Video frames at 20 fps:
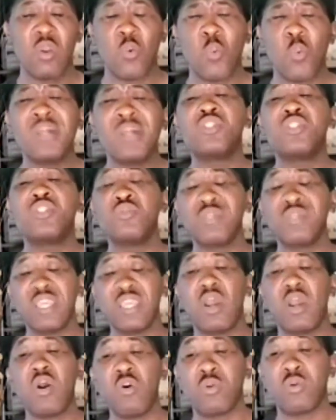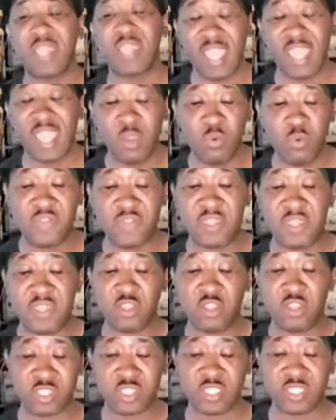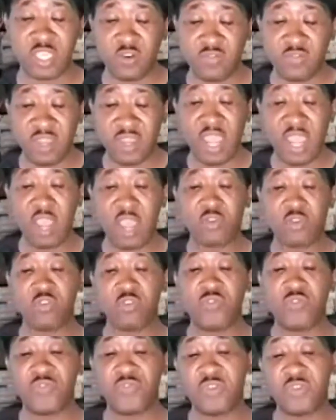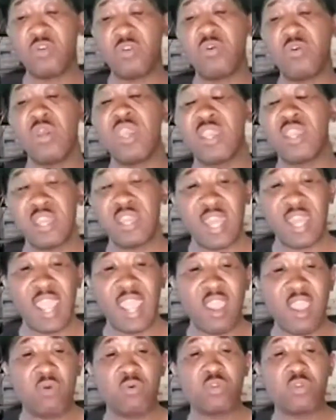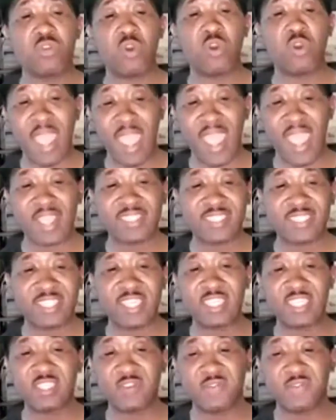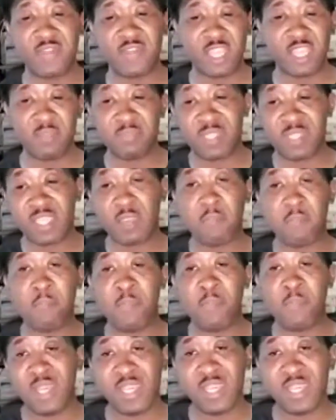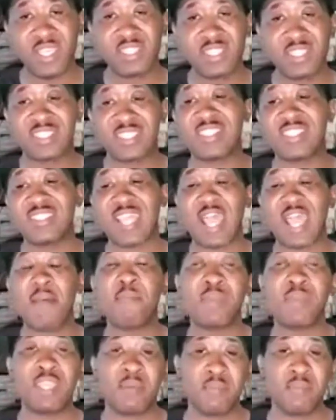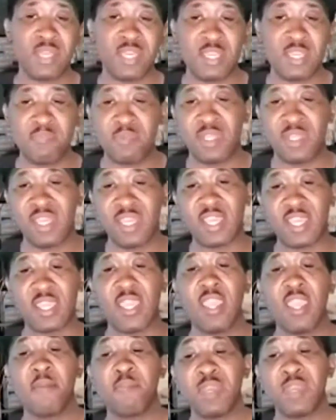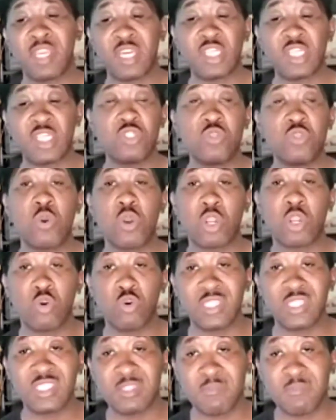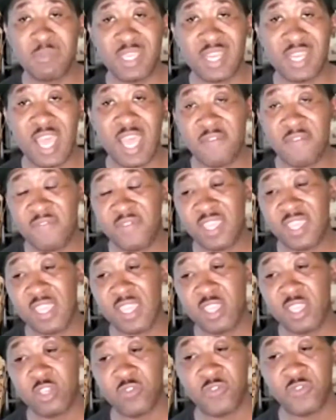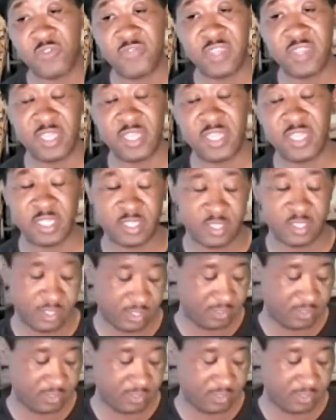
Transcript: Once you get okay within yourself and how you feel, now you'll actually develop the ability to stop being manipulated, because you are going to be confident in your feelings.